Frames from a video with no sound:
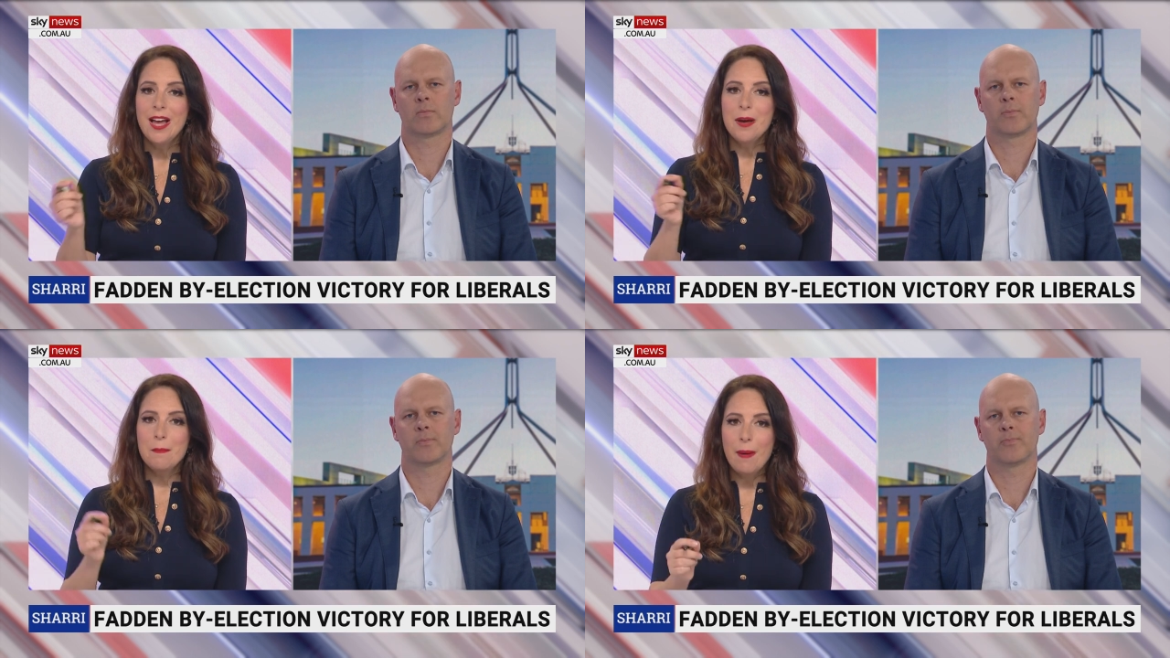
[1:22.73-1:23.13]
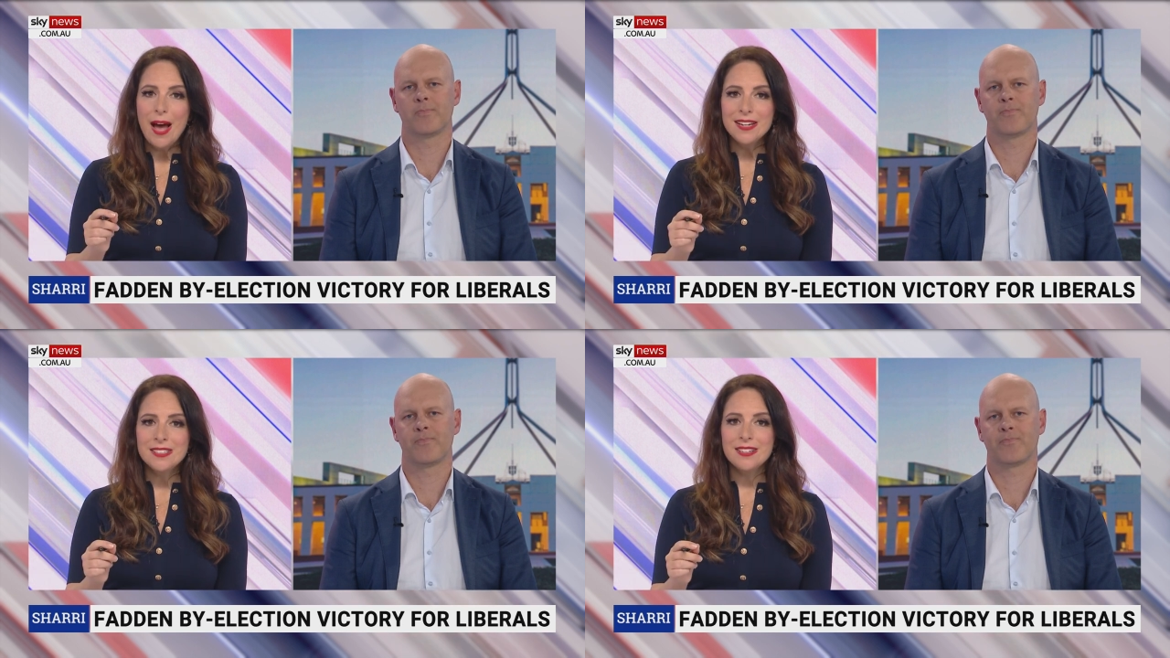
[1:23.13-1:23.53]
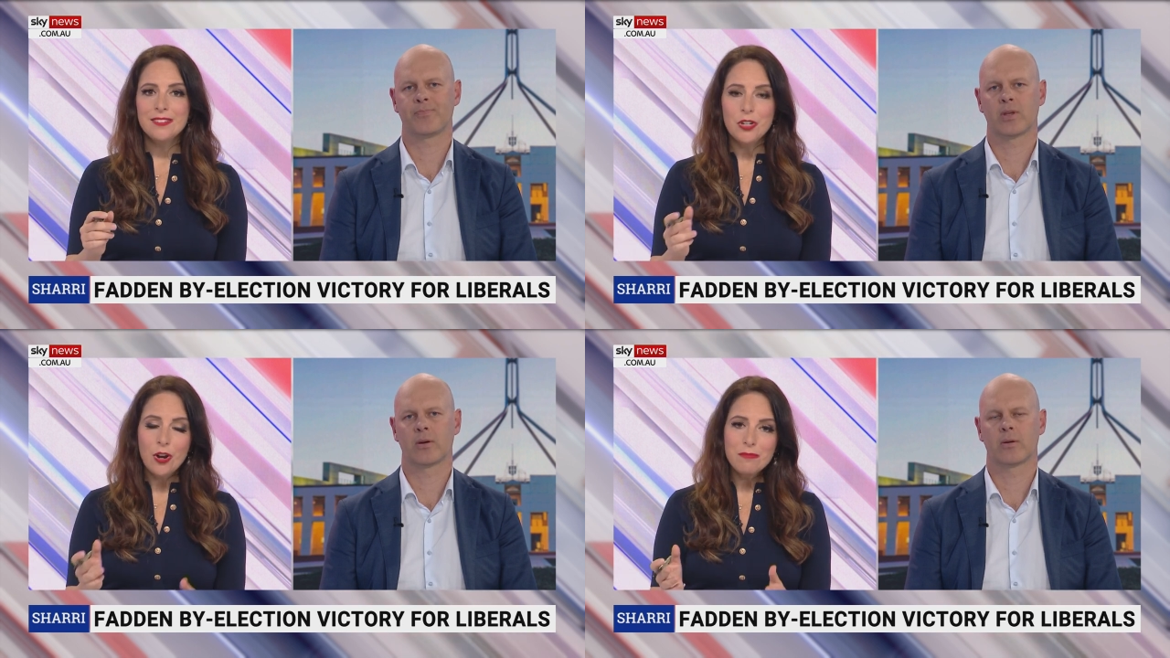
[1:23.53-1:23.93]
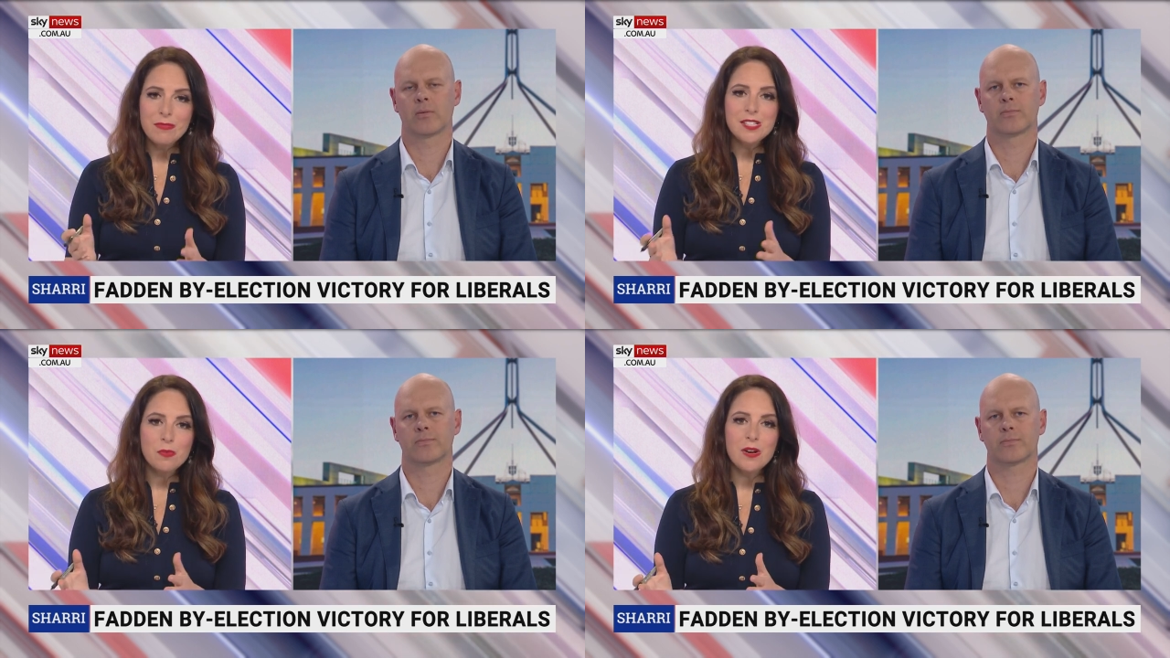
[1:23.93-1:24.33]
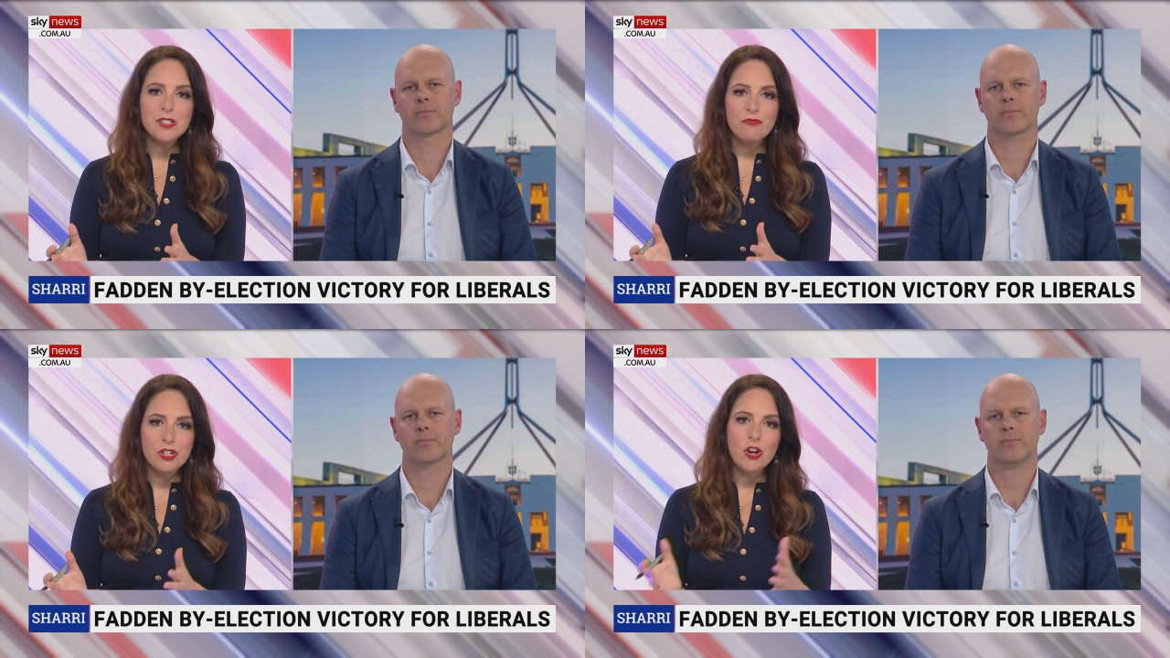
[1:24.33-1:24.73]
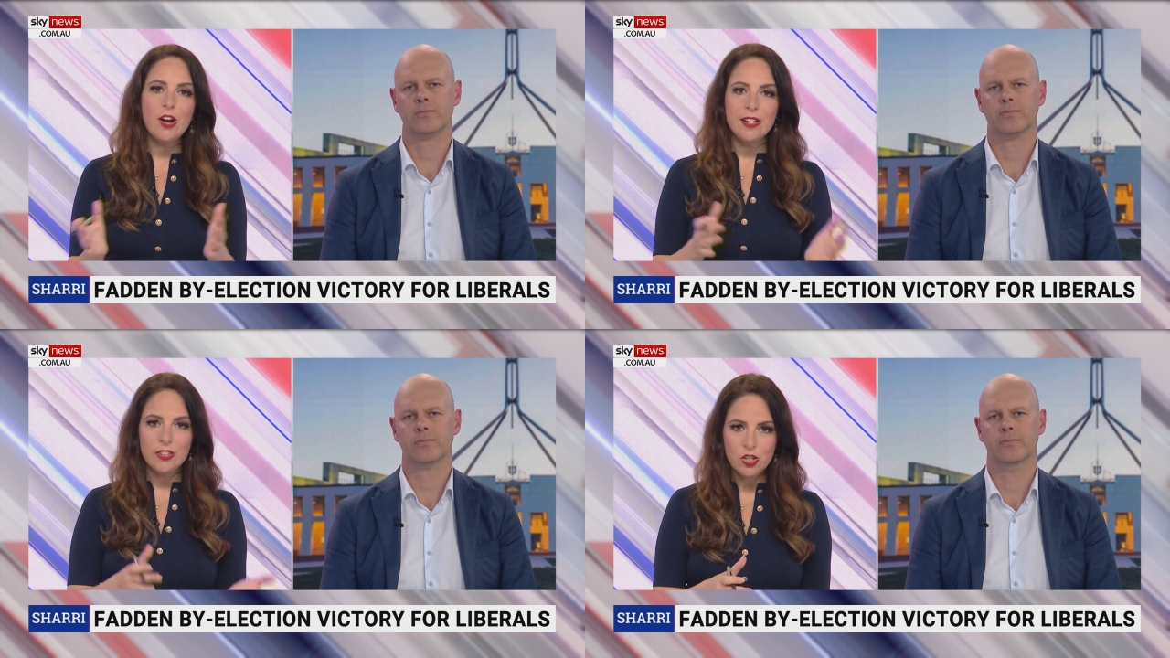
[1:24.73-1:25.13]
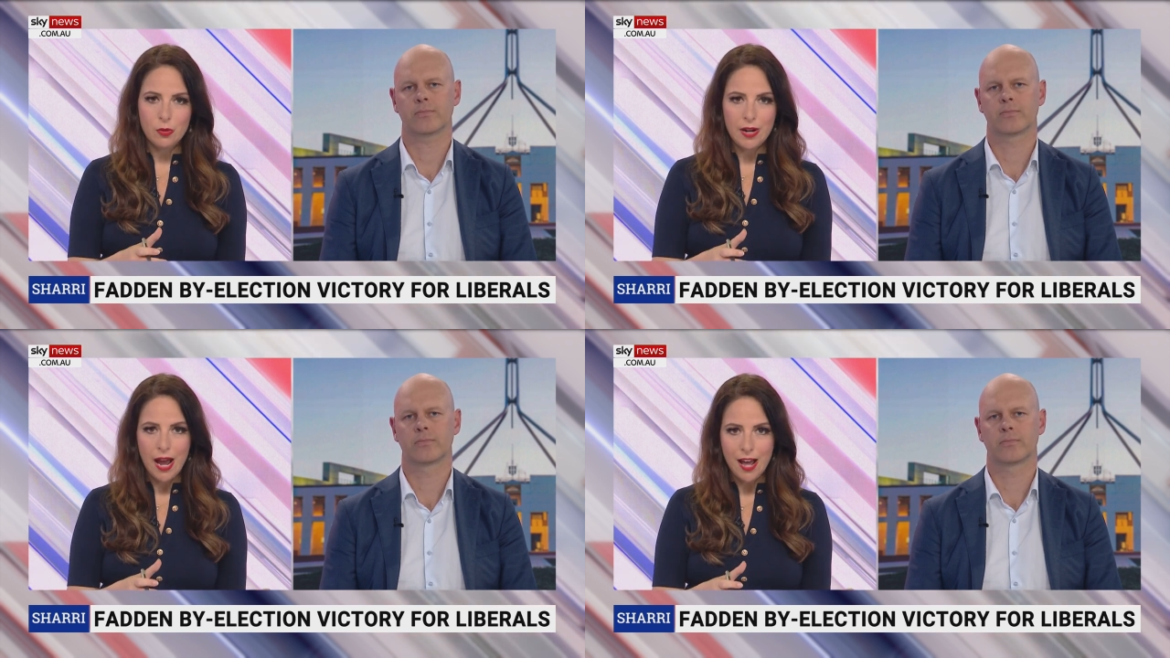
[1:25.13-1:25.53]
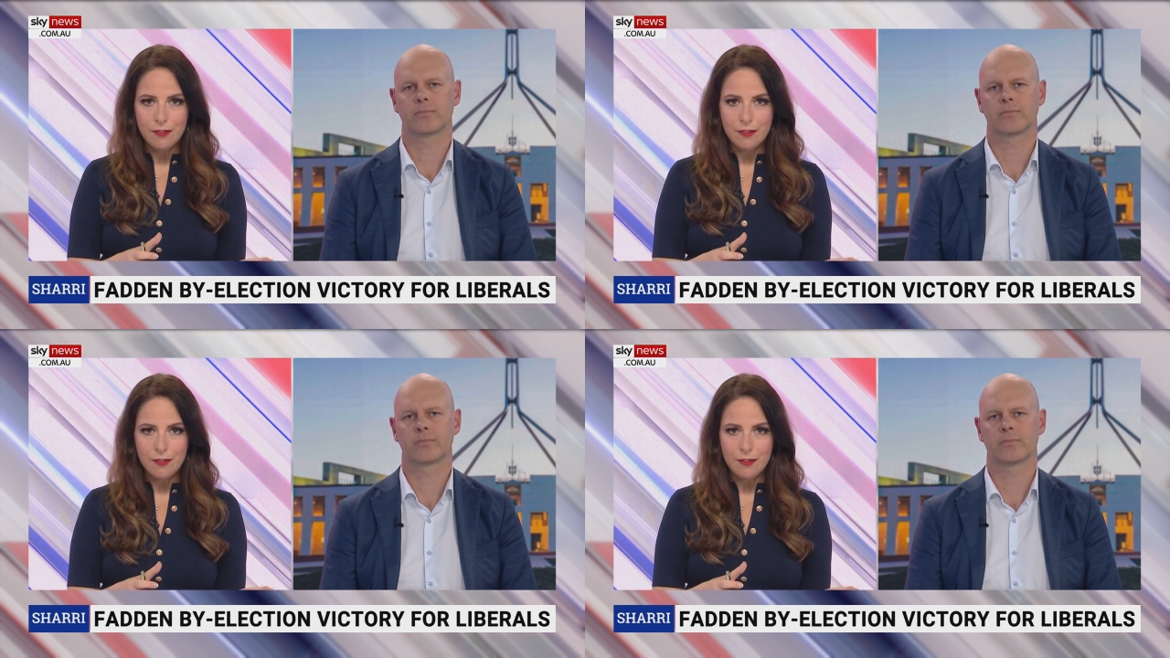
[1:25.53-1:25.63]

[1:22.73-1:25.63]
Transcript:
Speaker 1: But, you know, this was returning the 2.5